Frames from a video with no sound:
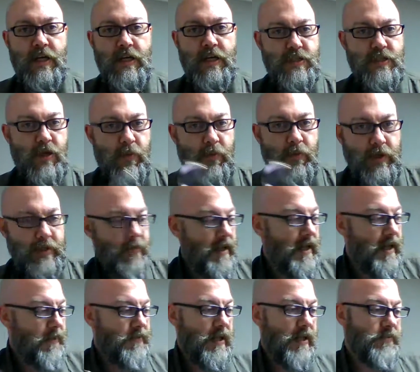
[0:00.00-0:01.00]
So I went to my
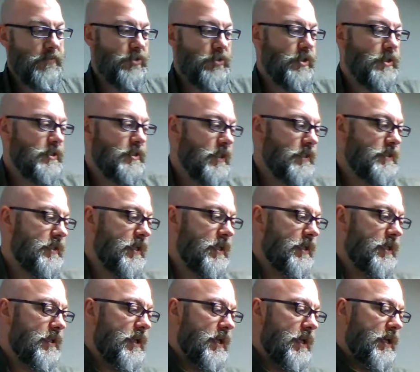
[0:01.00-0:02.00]
optometrist and I
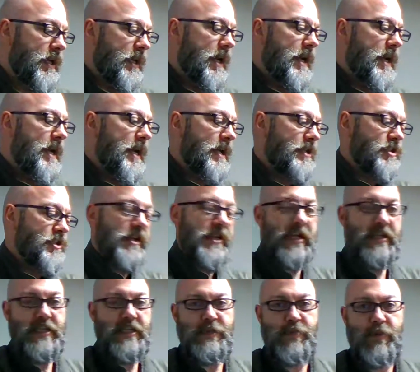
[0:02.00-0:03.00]
said, uh, "Hey, I just
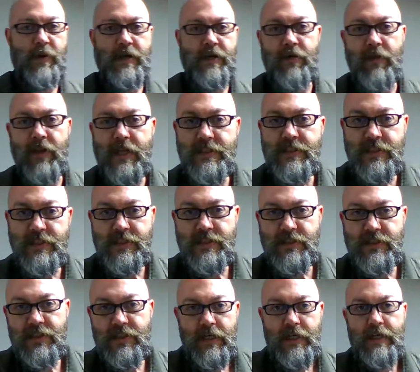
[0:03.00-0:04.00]
got these brand new
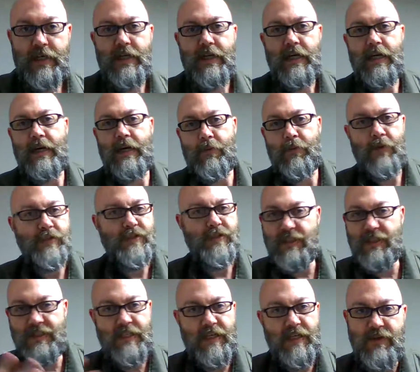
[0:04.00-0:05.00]
lenses. Uh, I want you
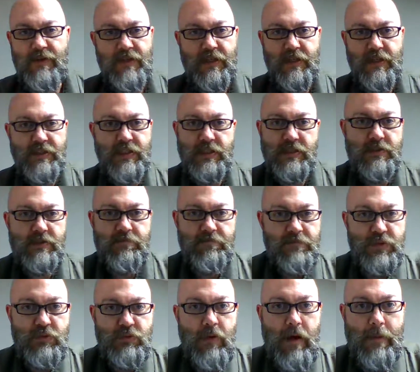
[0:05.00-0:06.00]
to see if you can just
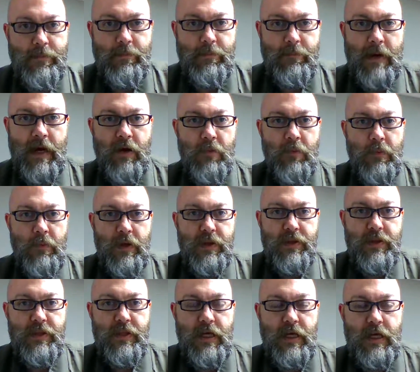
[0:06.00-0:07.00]
swap them out
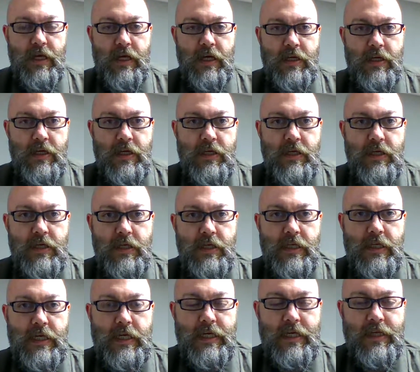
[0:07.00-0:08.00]
with uh,
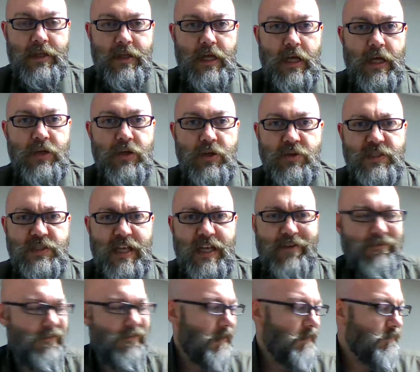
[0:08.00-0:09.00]
uh a new set
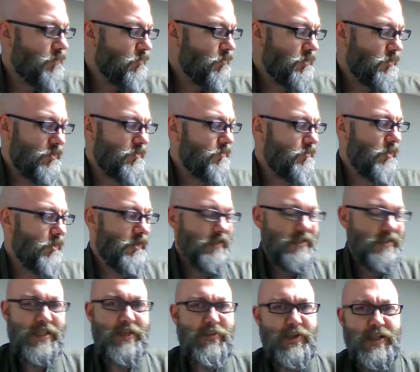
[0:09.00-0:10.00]
of frames." Which you can
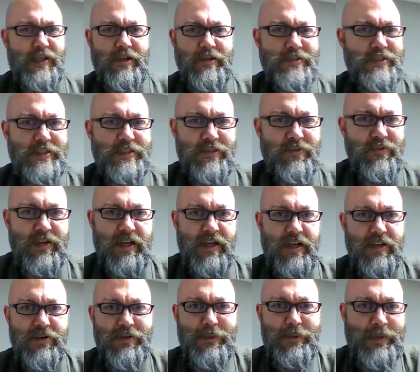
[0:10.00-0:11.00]
see with those, it's only like
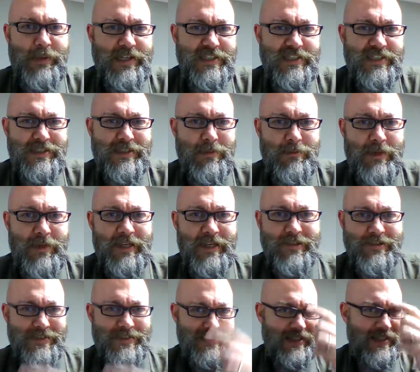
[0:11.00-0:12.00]
three pieces of
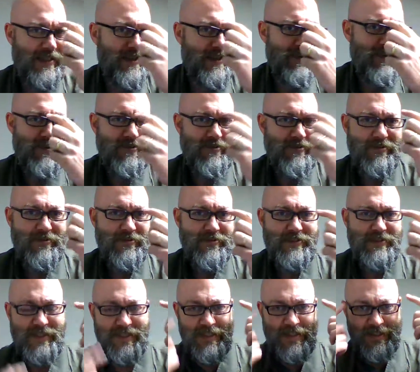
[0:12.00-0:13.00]
metal. It's like the
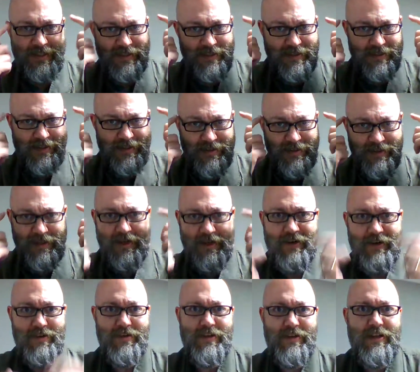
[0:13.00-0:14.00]
nose and then the the
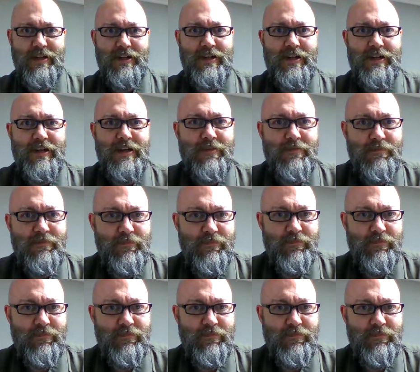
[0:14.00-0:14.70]
the, um,